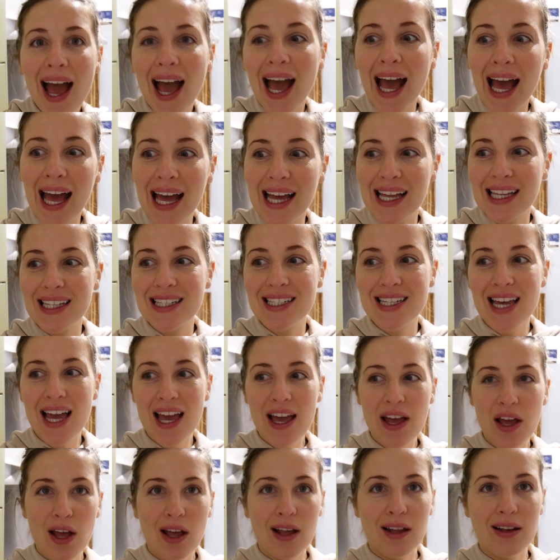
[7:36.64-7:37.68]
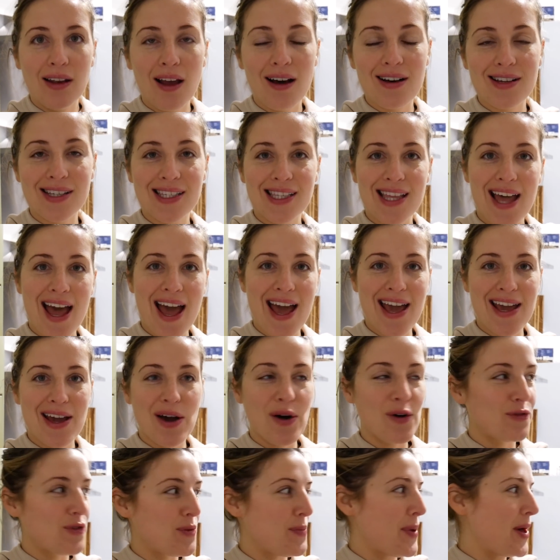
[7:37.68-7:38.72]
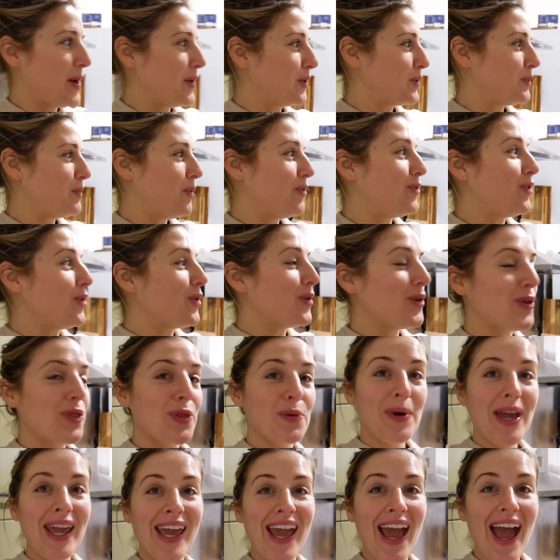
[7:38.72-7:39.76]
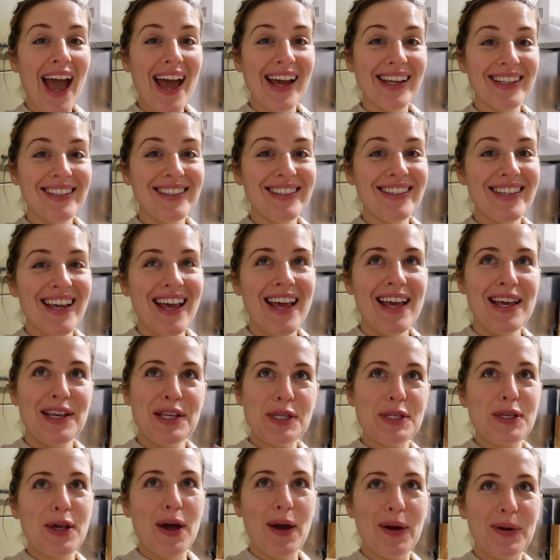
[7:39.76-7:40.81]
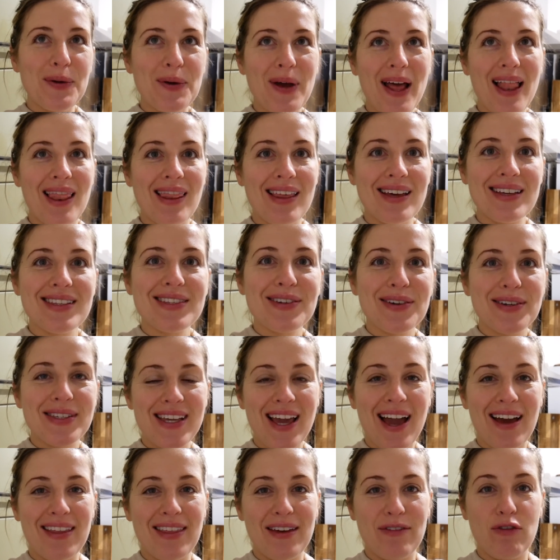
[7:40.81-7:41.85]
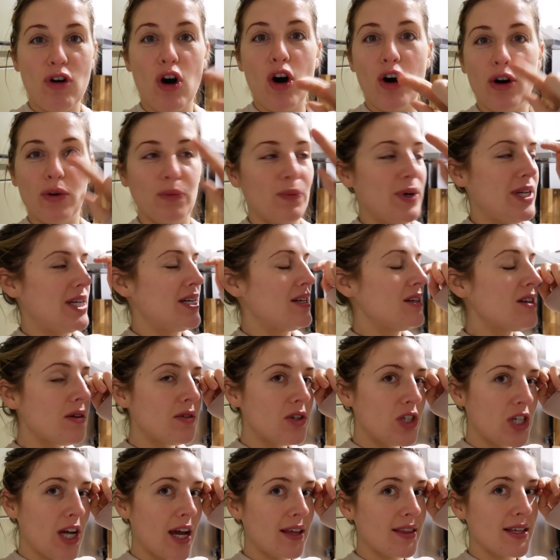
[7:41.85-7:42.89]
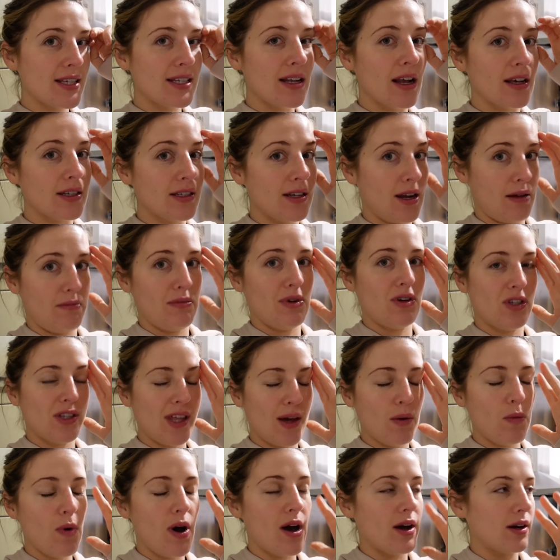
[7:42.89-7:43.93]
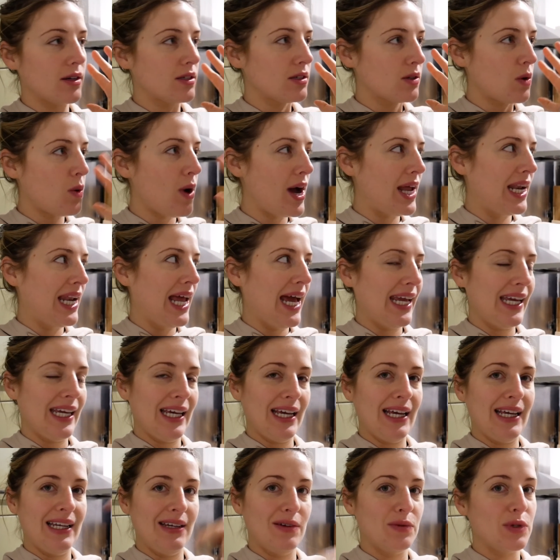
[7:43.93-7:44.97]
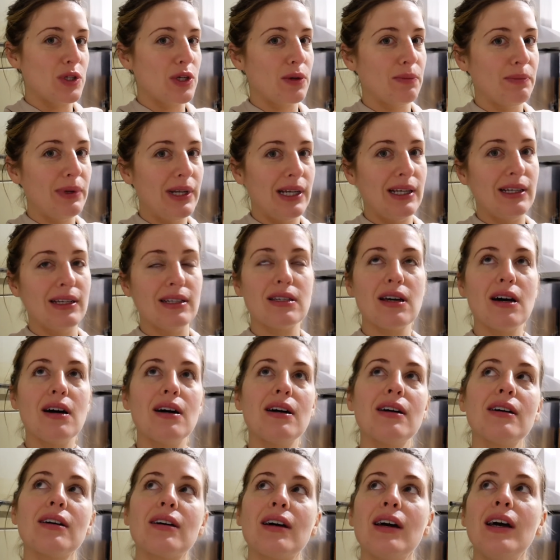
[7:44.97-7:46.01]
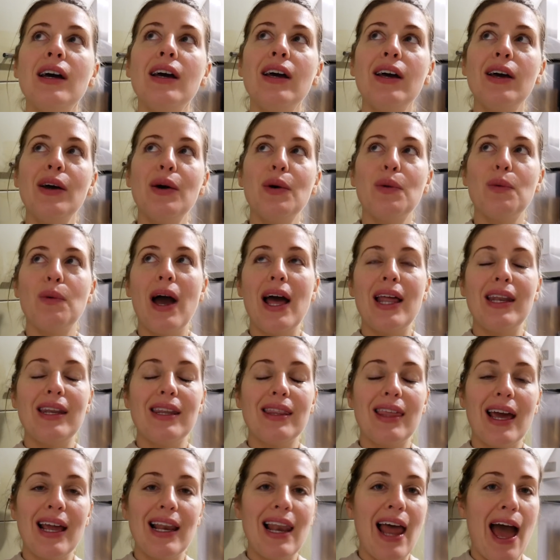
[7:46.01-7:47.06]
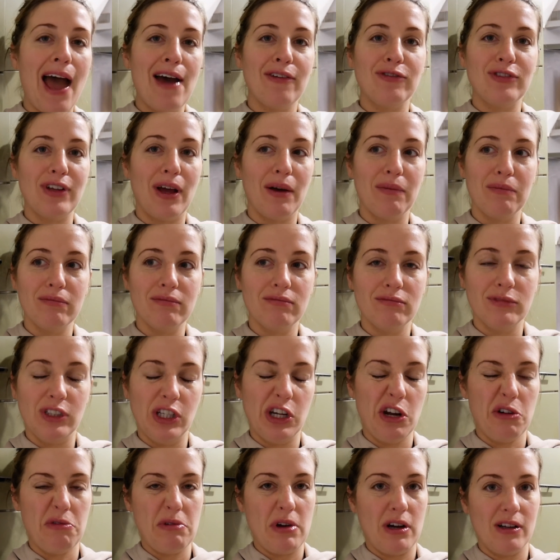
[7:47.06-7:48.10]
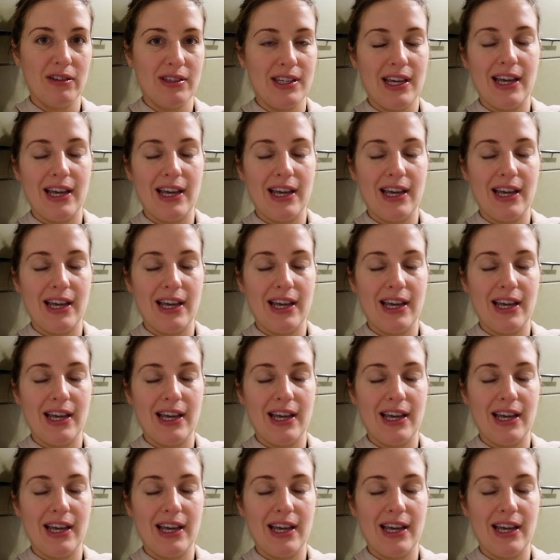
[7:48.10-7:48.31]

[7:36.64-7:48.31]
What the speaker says: and last day of the build before the weekend, so let's go see how they've got on. We didn't go and check this last night because they worked quite late and it was completely dark when they left, and you know we can't see